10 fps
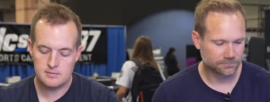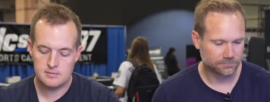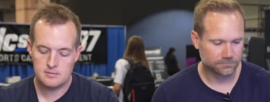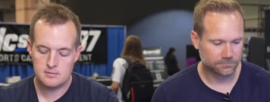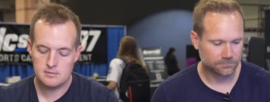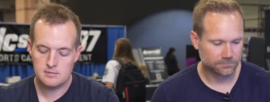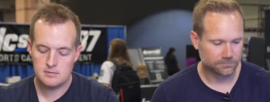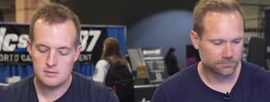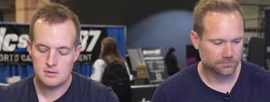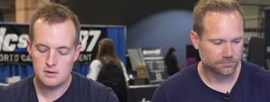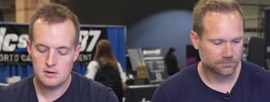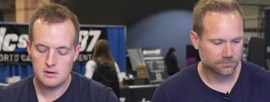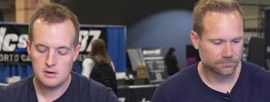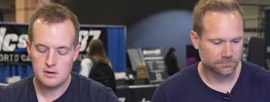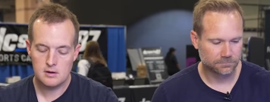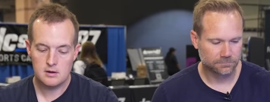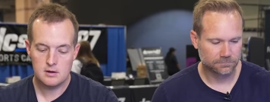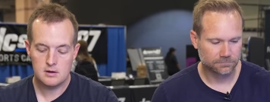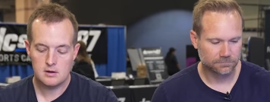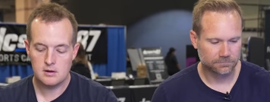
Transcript: [no speech]